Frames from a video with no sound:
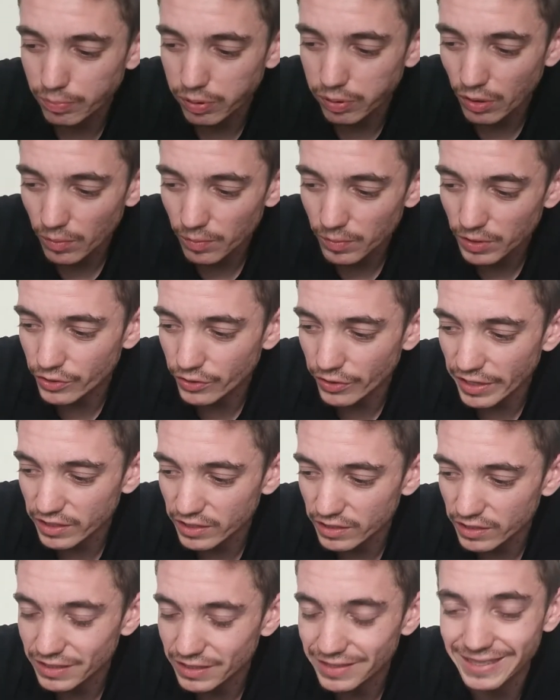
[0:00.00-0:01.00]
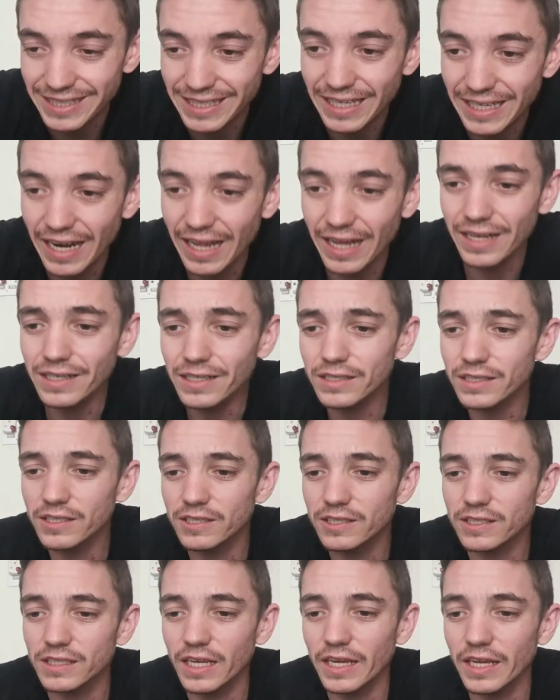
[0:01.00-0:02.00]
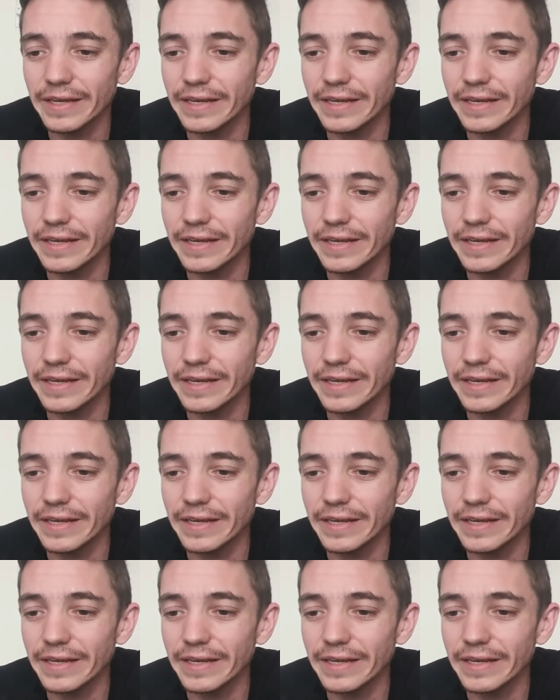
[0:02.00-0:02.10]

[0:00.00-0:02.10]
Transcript: Pomegranate Deluxe,